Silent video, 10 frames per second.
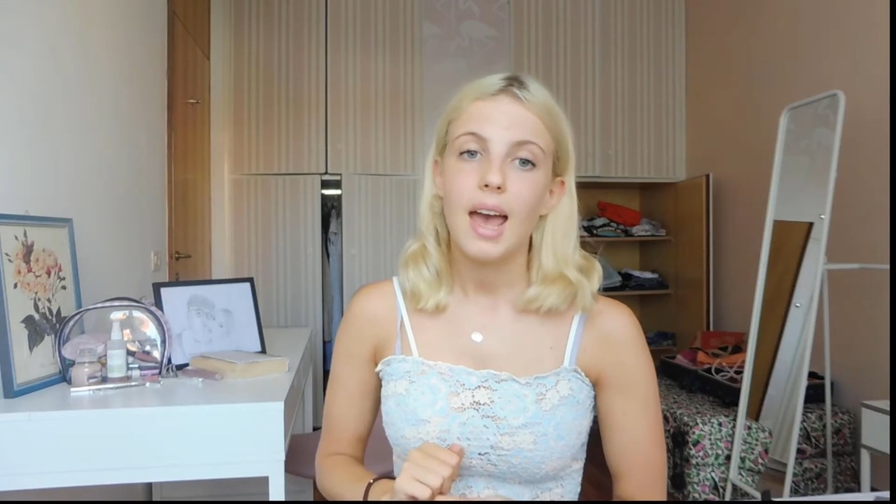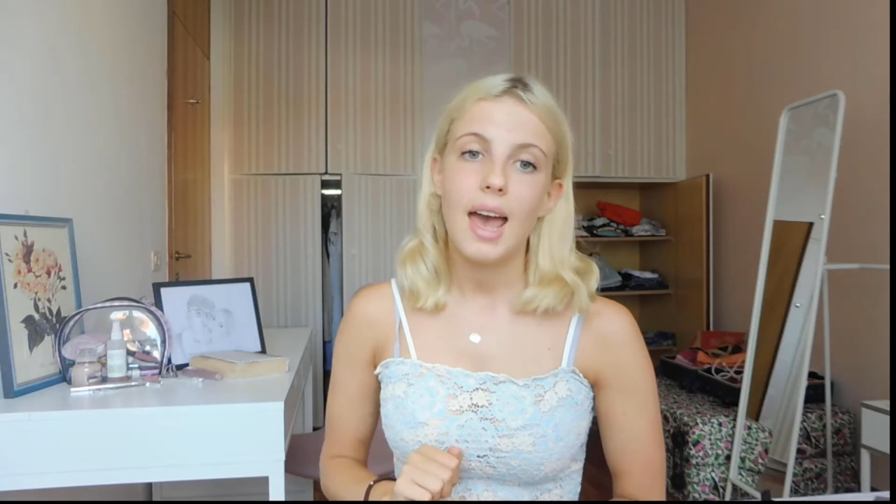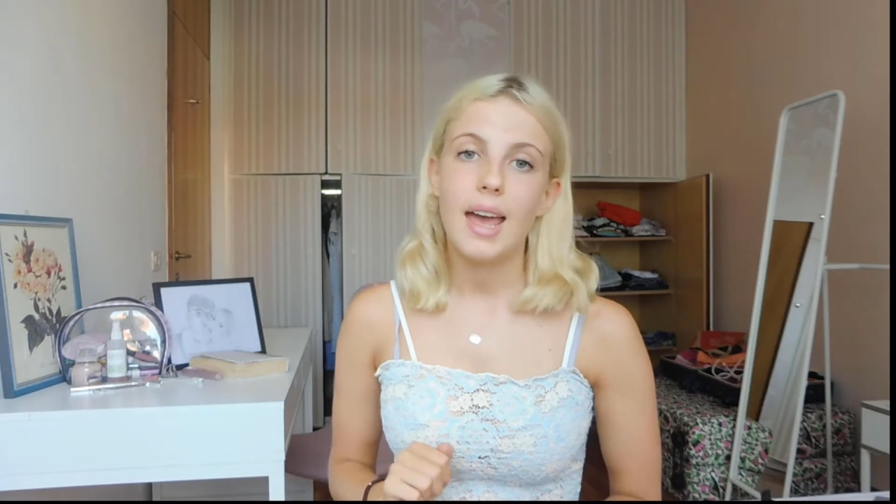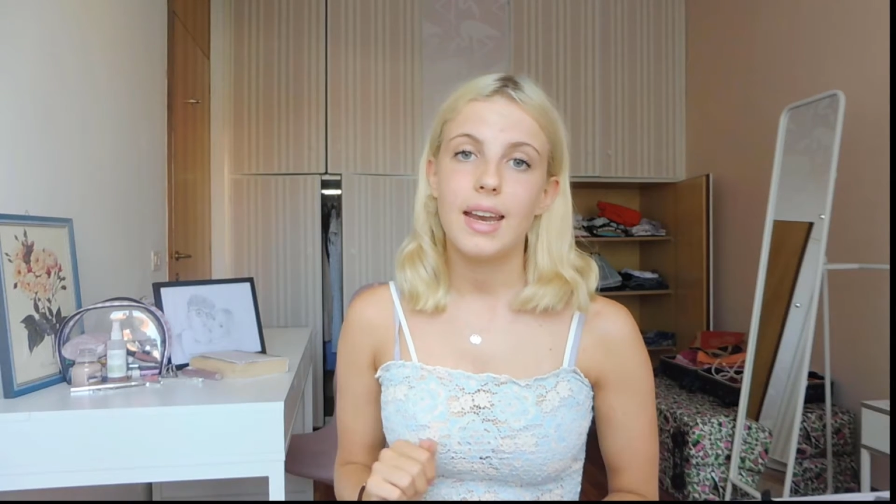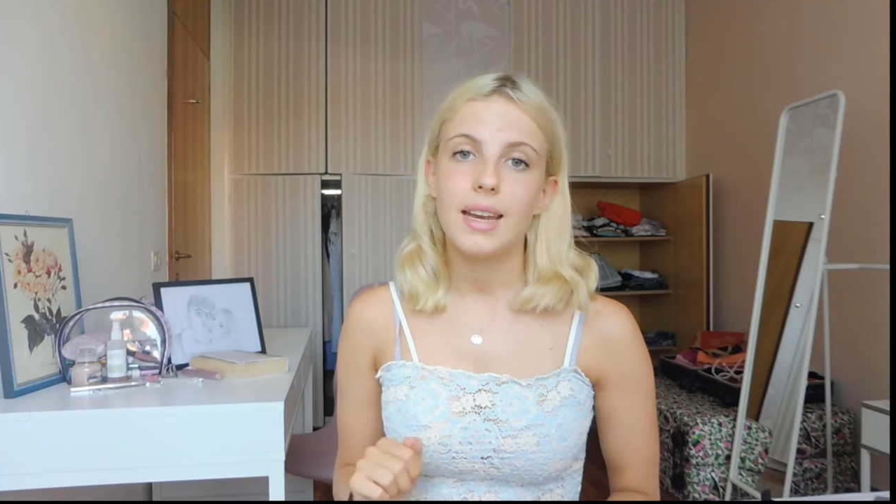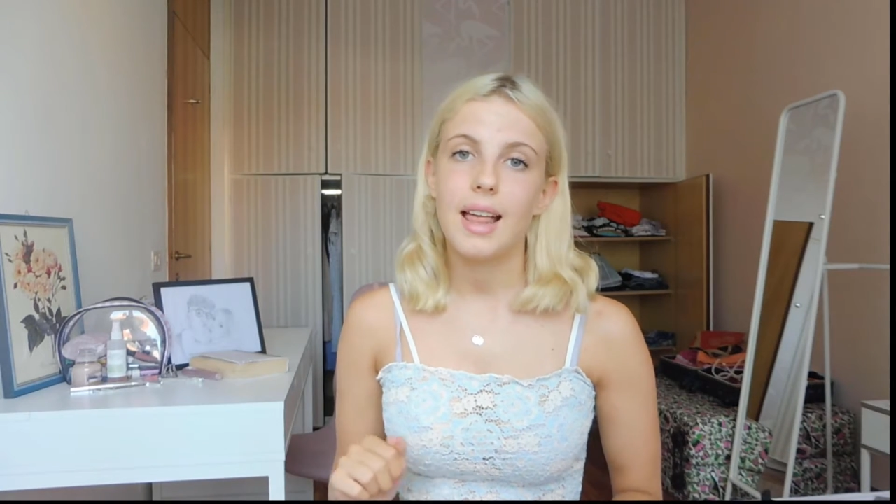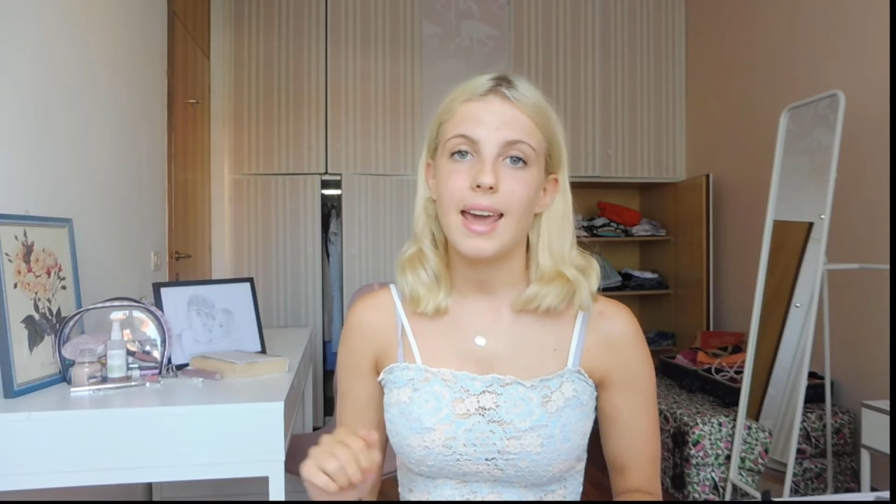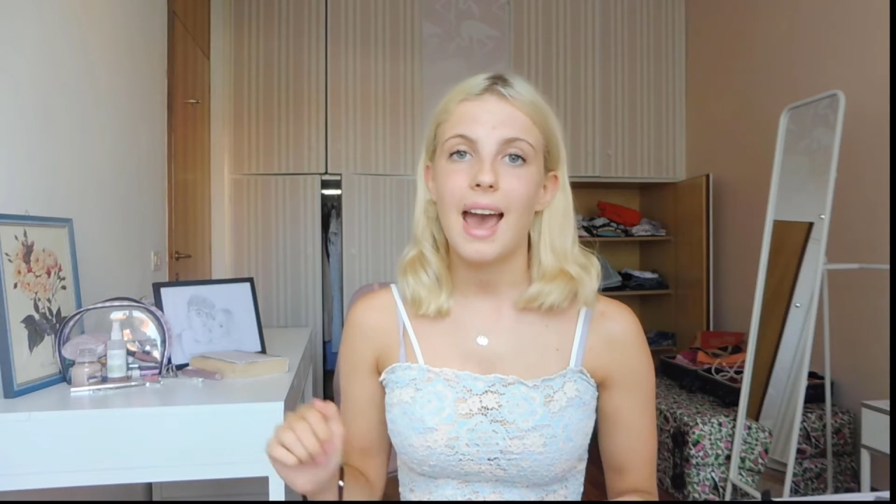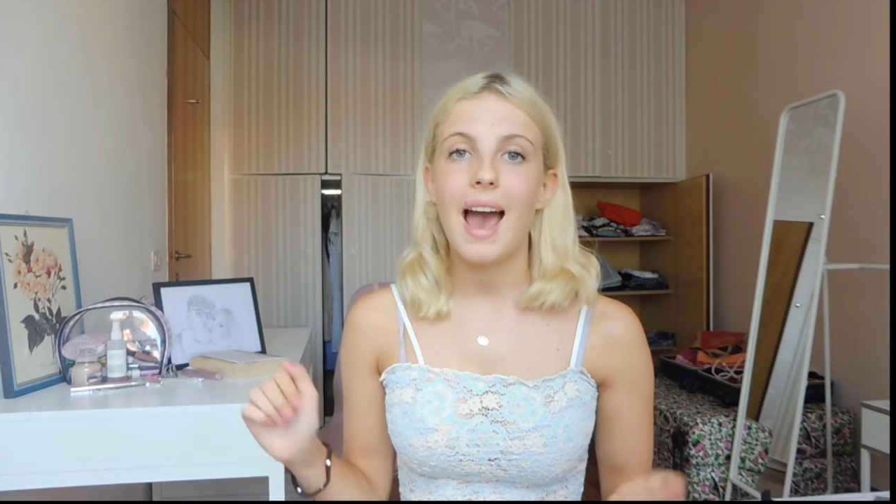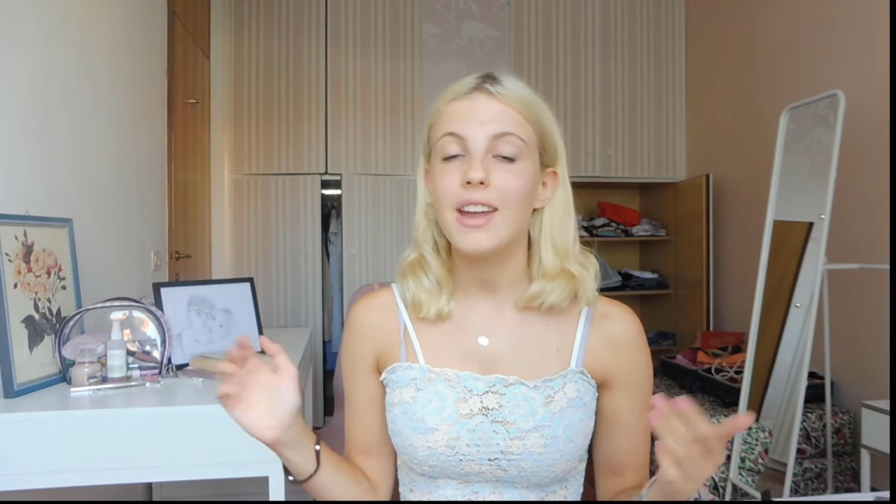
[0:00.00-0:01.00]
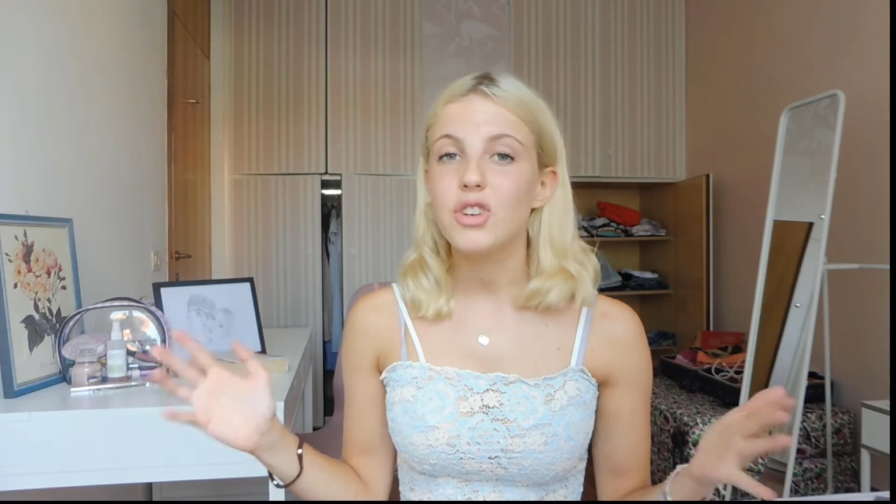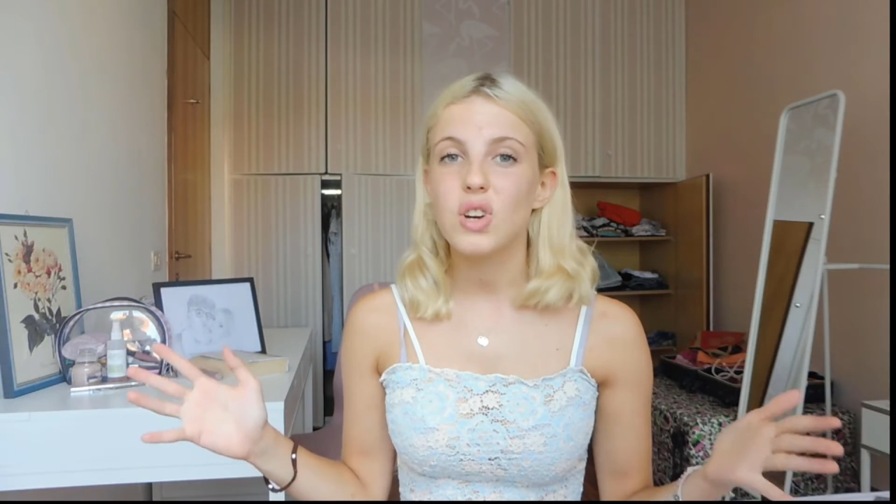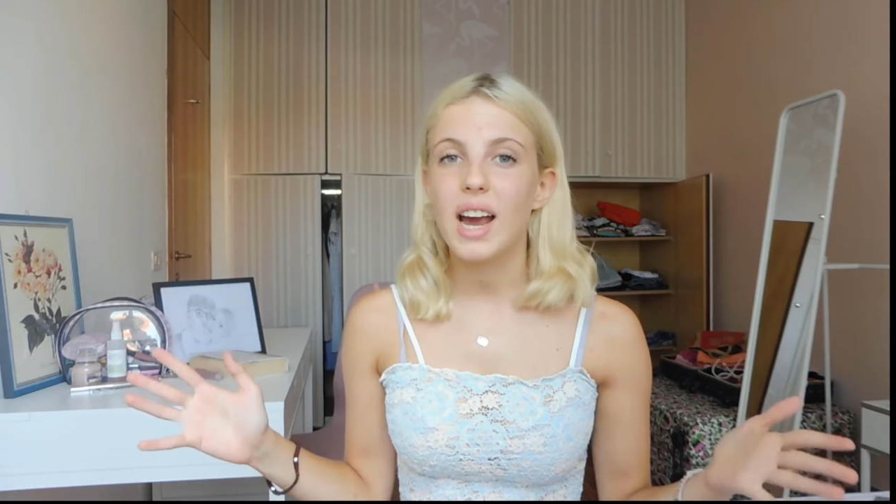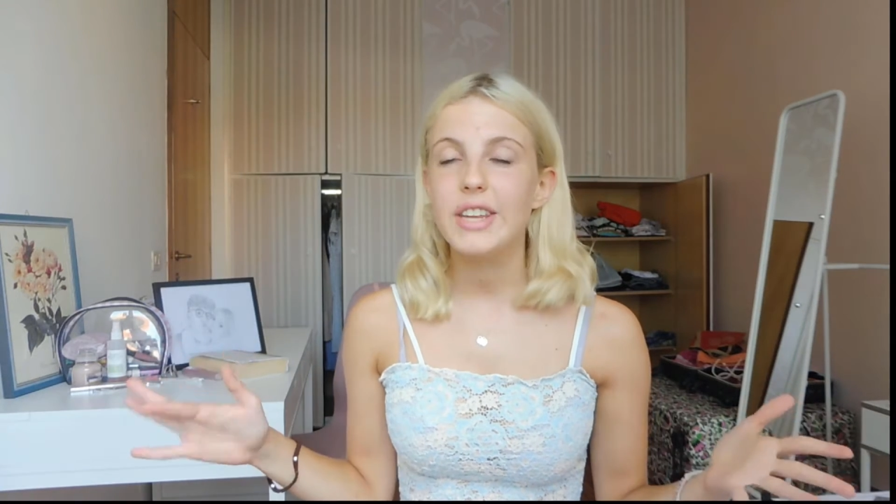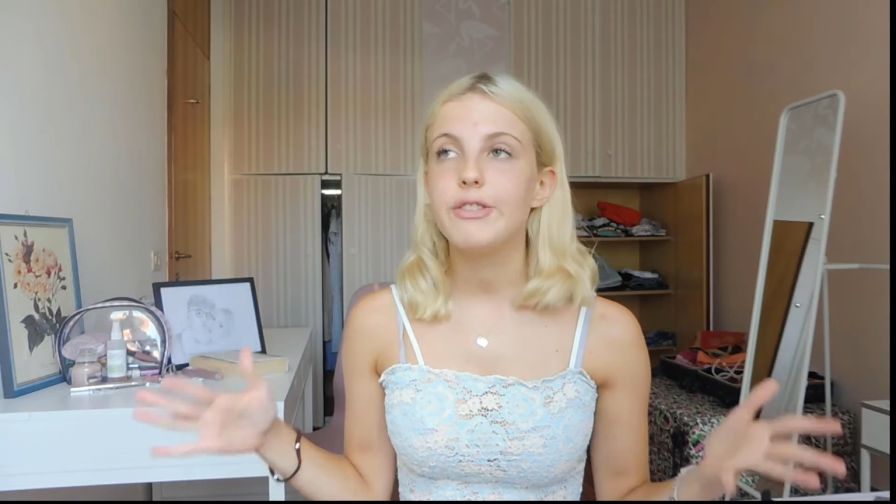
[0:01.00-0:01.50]
and like I
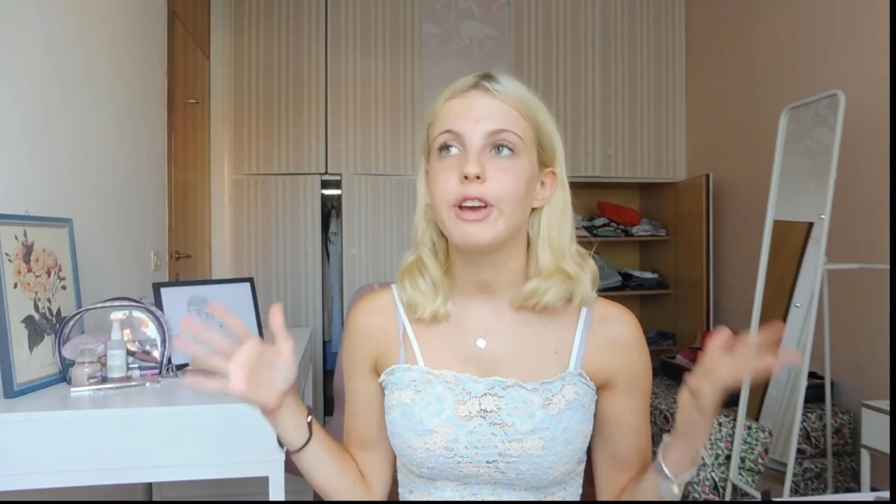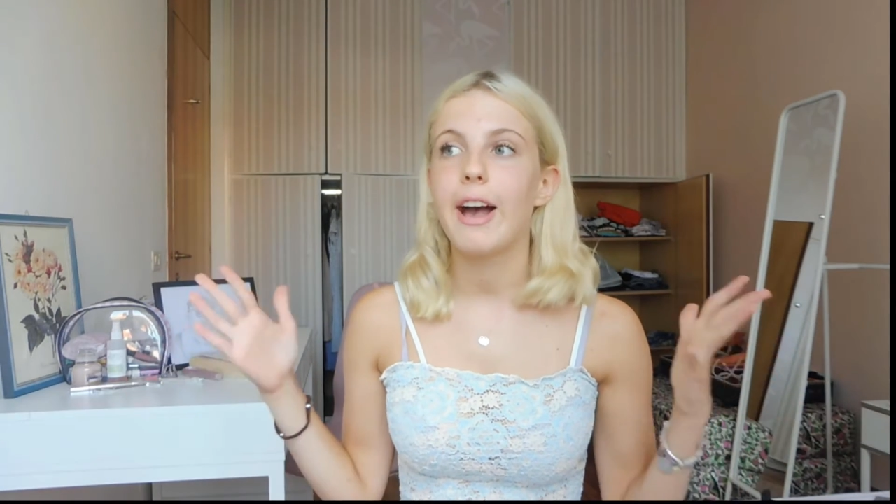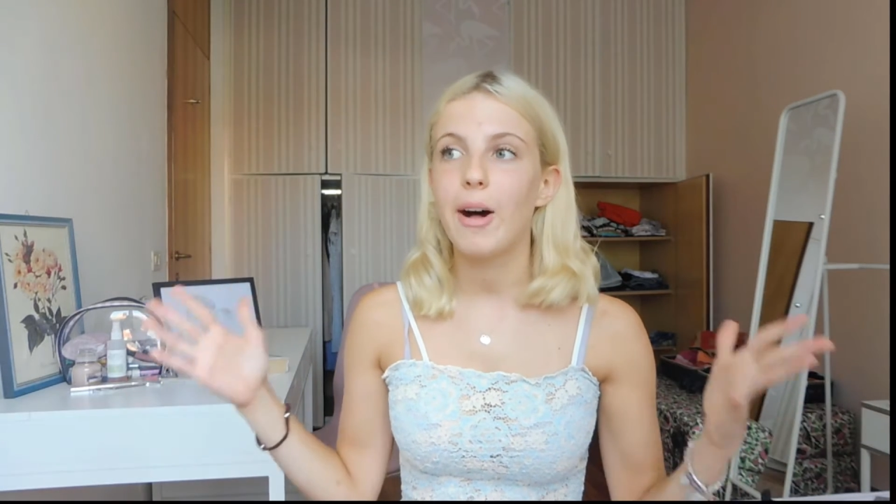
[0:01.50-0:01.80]
try to